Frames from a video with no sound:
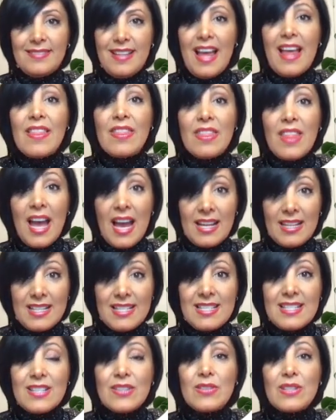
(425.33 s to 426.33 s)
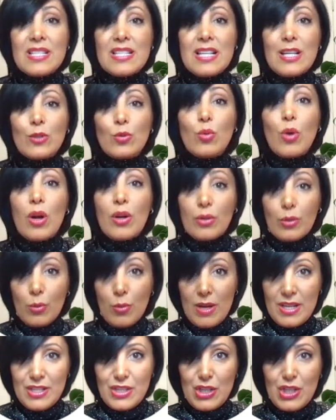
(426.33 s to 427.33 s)
And that is the reason to our
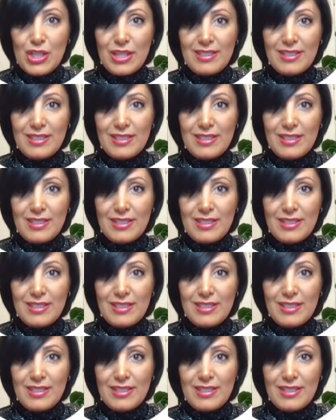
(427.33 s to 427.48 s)
question.